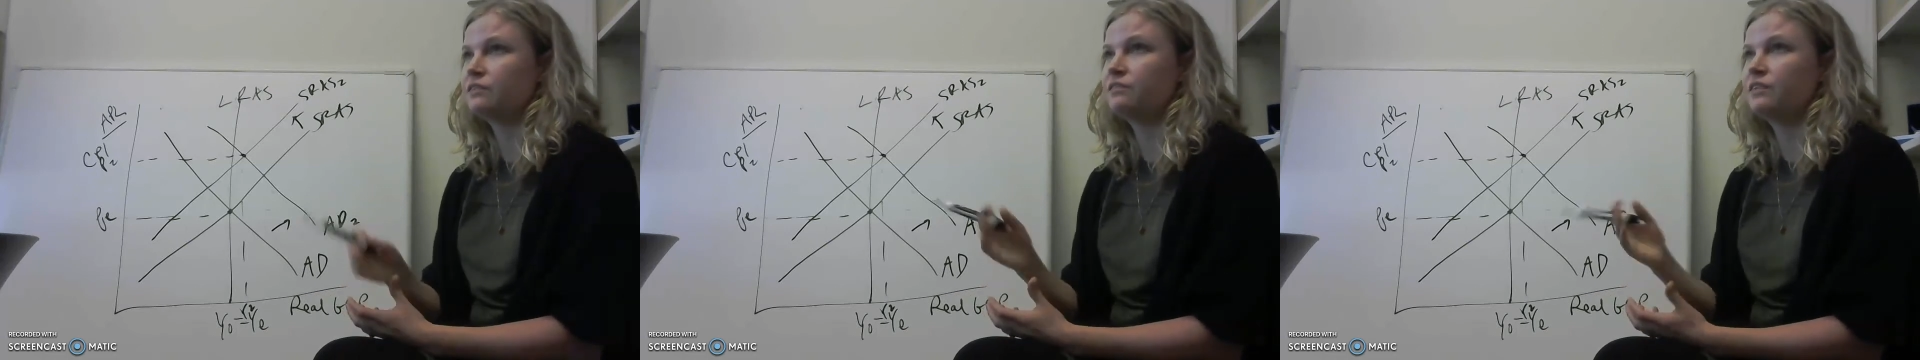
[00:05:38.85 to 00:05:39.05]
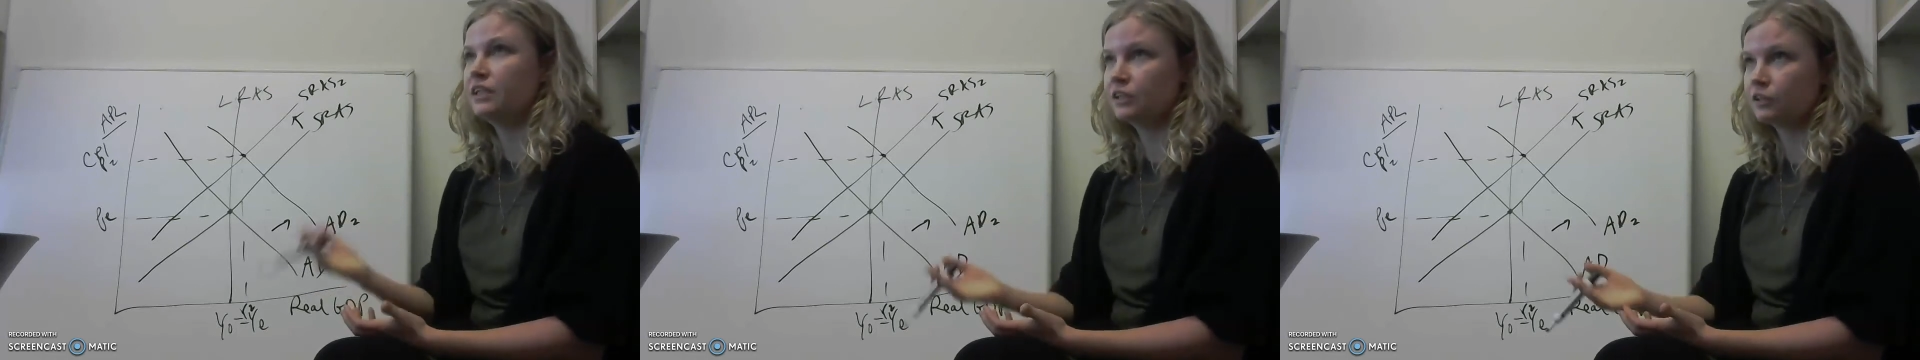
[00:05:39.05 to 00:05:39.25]

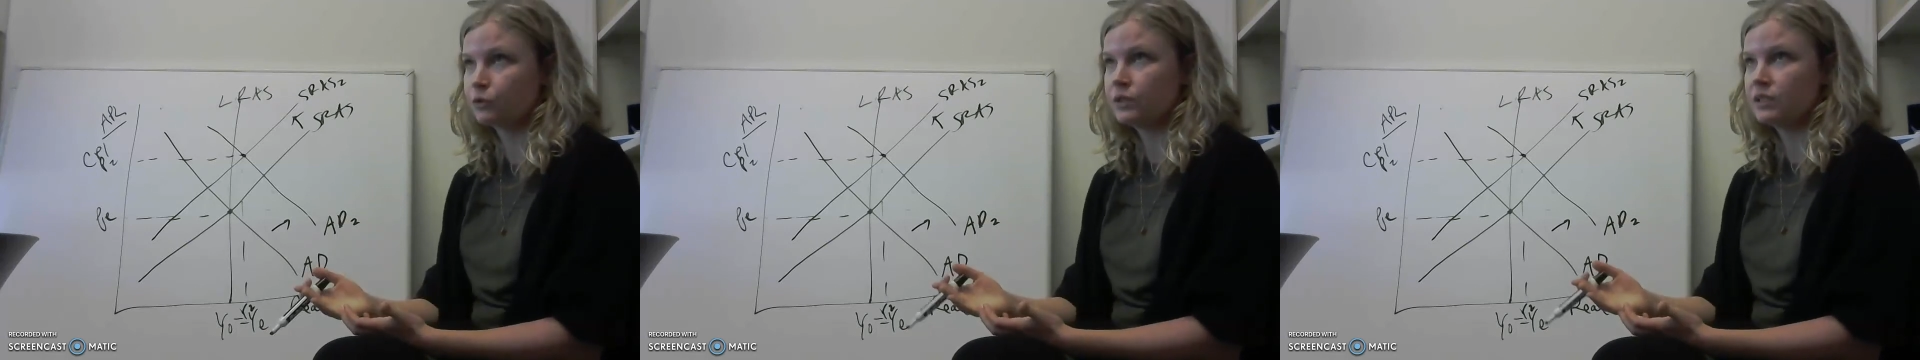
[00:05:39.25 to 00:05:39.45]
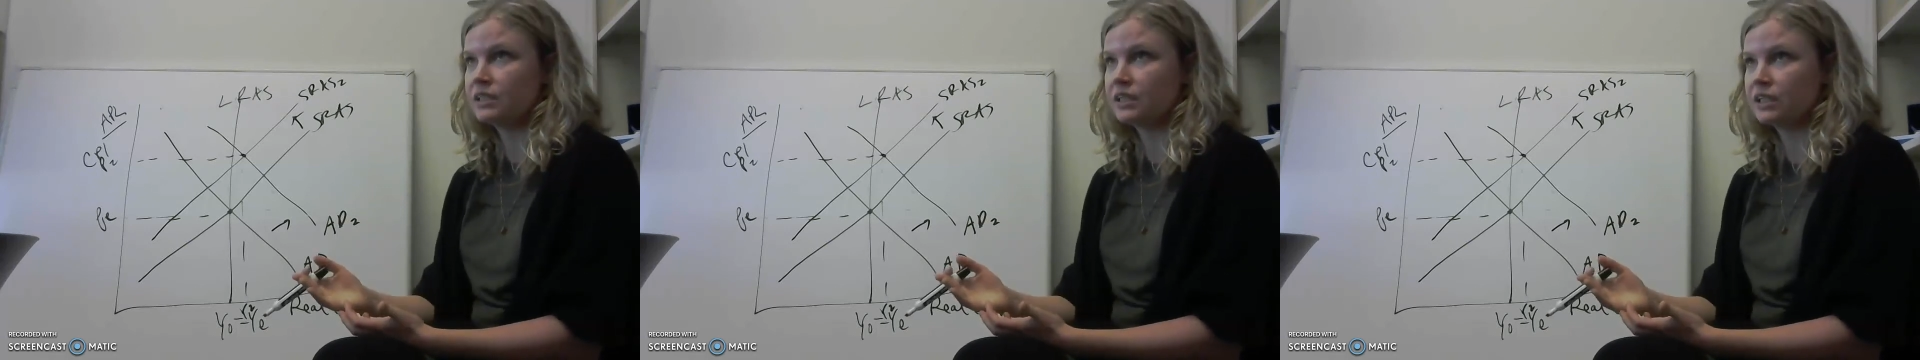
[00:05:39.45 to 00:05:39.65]
the
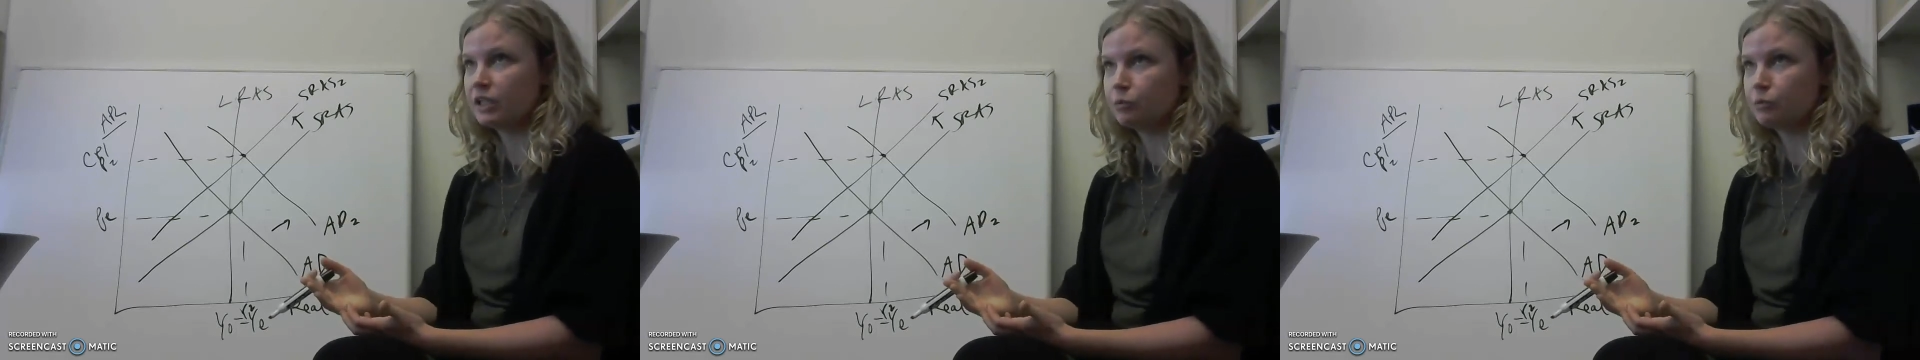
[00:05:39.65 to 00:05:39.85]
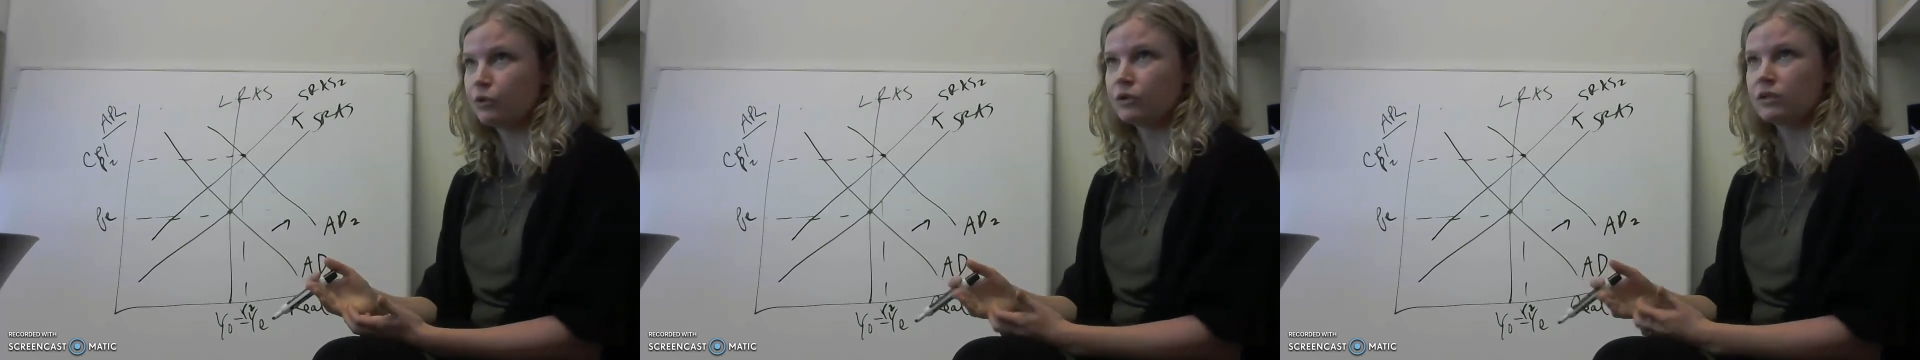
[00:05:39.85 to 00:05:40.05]
increase in
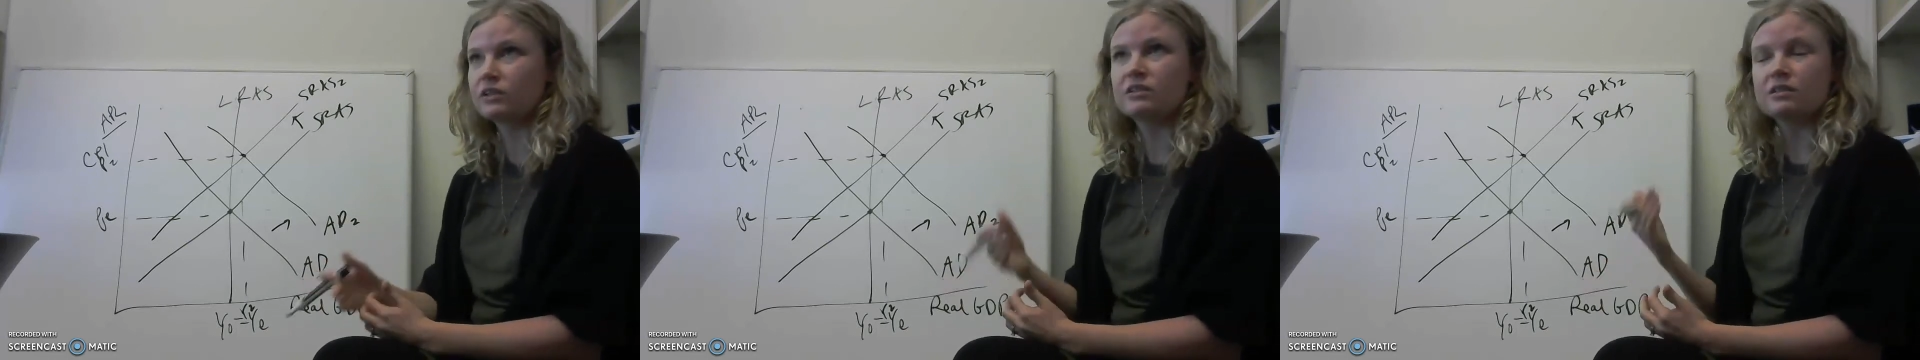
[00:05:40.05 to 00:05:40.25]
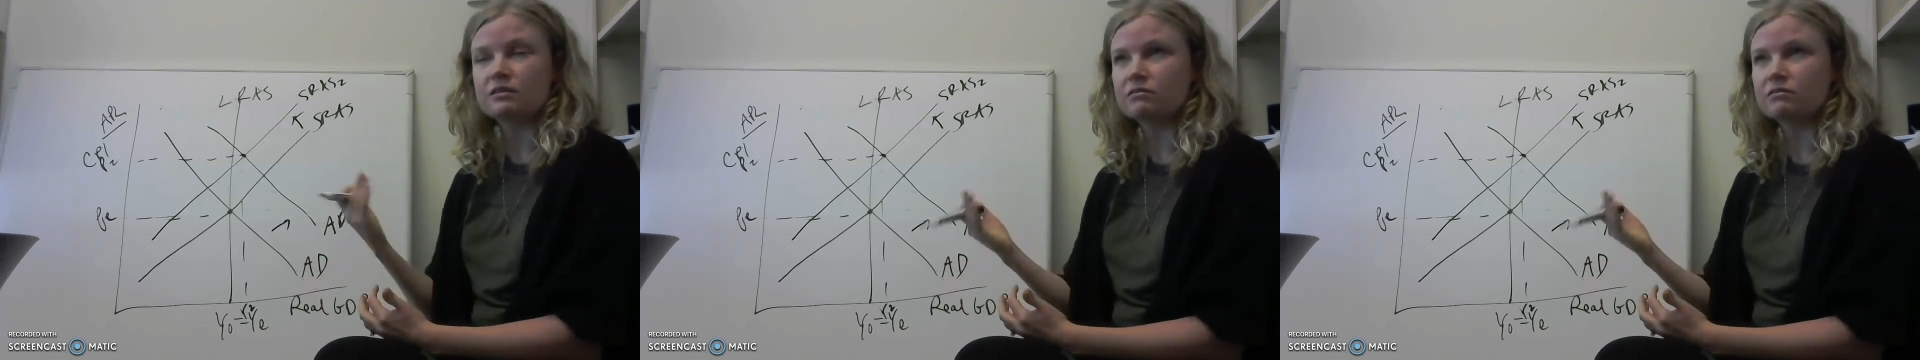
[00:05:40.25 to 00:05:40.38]
imports. And,